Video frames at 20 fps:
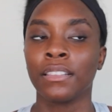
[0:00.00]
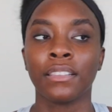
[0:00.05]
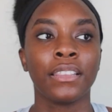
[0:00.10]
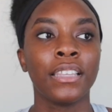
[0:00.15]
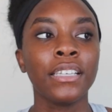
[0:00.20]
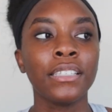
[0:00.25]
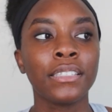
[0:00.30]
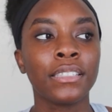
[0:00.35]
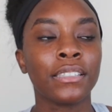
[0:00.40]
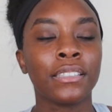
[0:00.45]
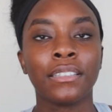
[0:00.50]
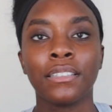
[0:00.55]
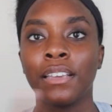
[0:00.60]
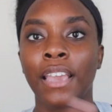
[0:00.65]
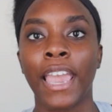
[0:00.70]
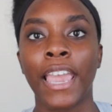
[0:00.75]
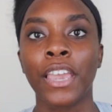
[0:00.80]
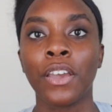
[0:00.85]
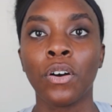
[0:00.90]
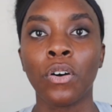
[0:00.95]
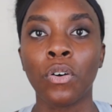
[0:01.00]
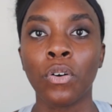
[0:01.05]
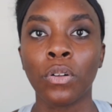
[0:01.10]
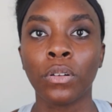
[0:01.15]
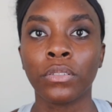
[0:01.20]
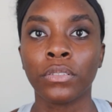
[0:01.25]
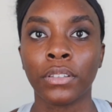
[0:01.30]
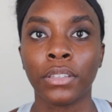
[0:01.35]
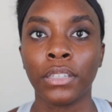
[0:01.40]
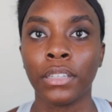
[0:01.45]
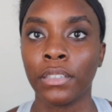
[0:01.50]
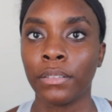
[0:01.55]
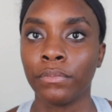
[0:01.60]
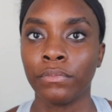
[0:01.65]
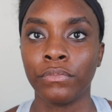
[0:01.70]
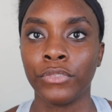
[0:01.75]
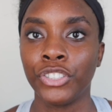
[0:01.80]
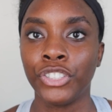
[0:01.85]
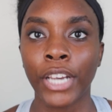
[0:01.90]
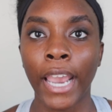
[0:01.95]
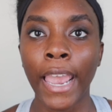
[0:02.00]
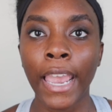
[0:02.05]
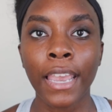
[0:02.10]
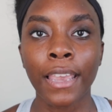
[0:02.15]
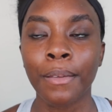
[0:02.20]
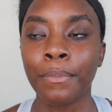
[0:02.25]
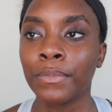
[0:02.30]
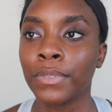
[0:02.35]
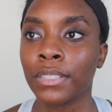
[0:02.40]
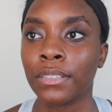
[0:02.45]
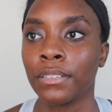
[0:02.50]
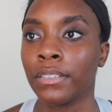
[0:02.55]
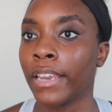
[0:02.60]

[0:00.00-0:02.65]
This a-hole, James,